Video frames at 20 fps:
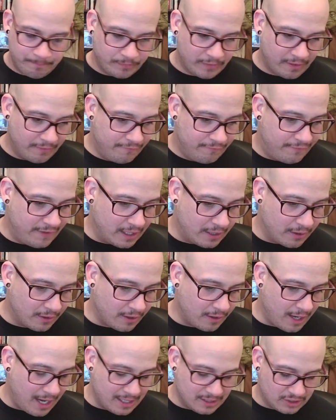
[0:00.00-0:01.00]
vigor
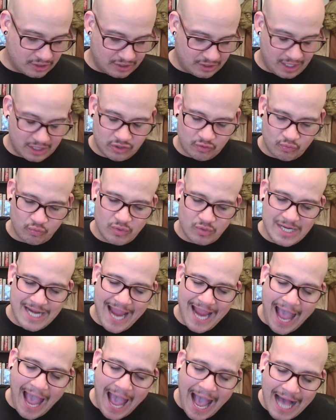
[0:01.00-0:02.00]
and such
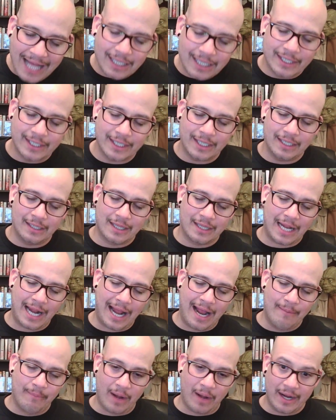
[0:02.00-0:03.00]
reality that
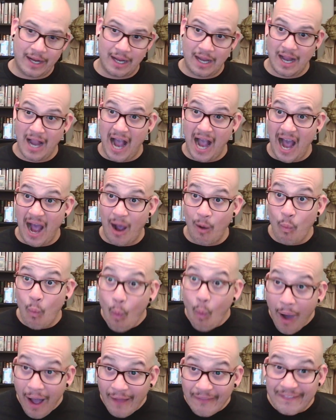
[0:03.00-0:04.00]
I'm like, God,
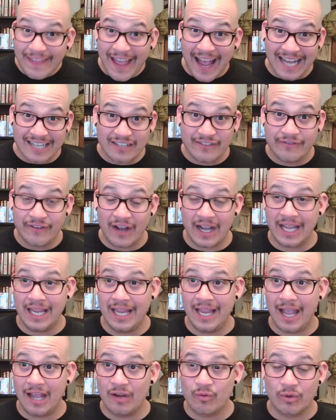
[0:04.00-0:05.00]
what? That's
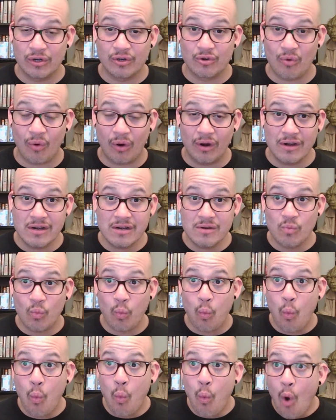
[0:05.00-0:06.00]
fucking Edward Norton?
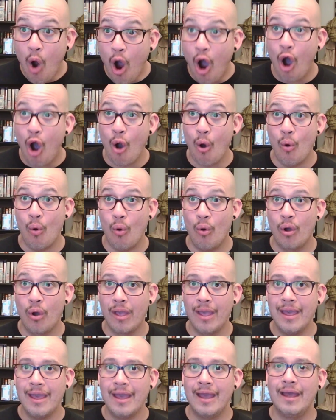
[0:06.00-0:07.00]
Whoa!
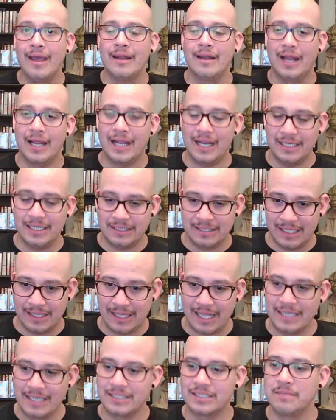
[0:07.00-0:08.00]
And like I said,
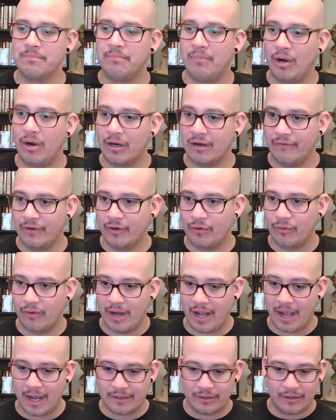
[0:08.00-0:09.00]
that is the mark of a great
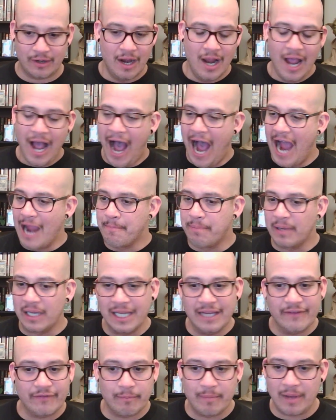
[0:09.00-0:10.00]
actor. I
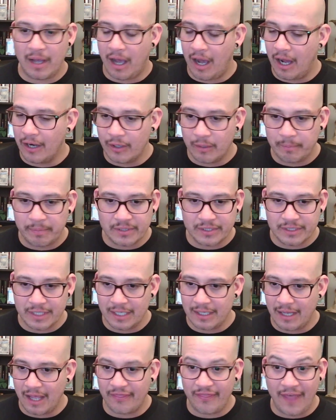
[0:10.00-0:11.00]
believe him one hundred
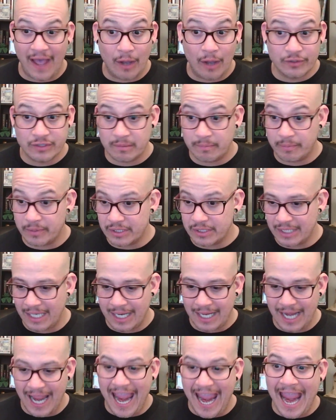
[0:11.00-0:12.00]
percent, one thousand
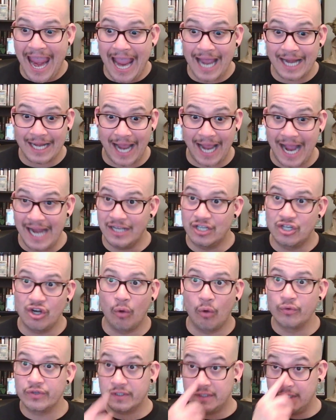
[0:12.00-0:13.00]
percent, and I
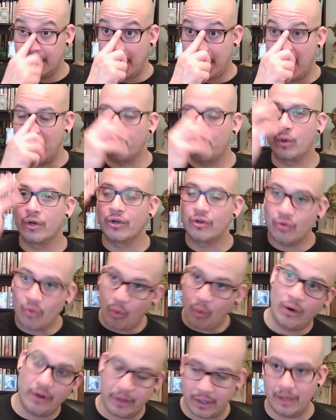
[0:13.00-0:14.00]
don't see Edward
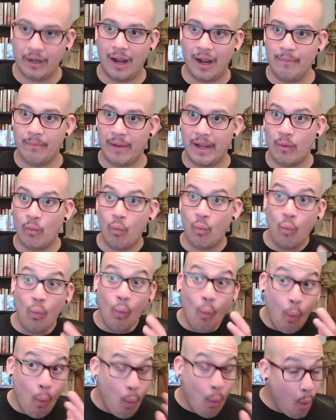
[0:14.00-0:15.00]
Norton. I'm like,
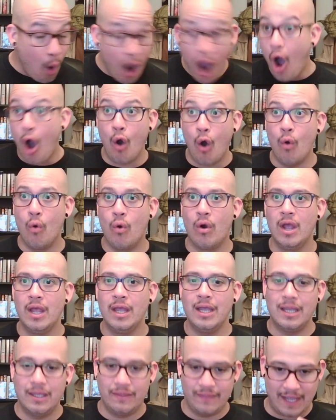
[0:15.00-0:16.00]
whoa!
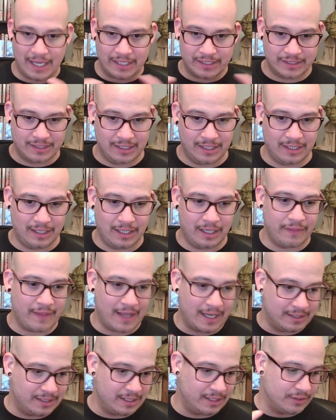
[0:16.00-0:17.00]
In that scene, in
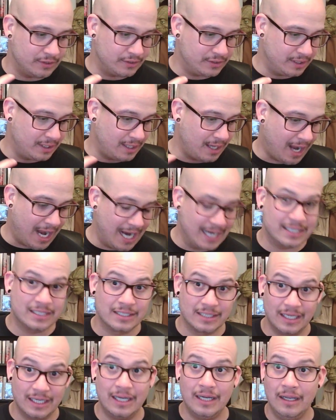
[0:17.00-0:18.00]
that dinner scene, I
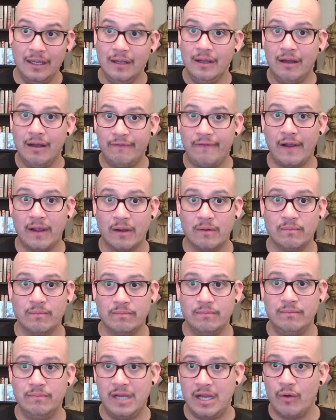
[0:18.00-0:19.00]
see a fucking
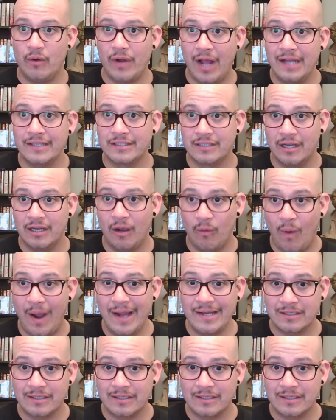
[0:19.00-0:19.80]
neo-Nazi, a white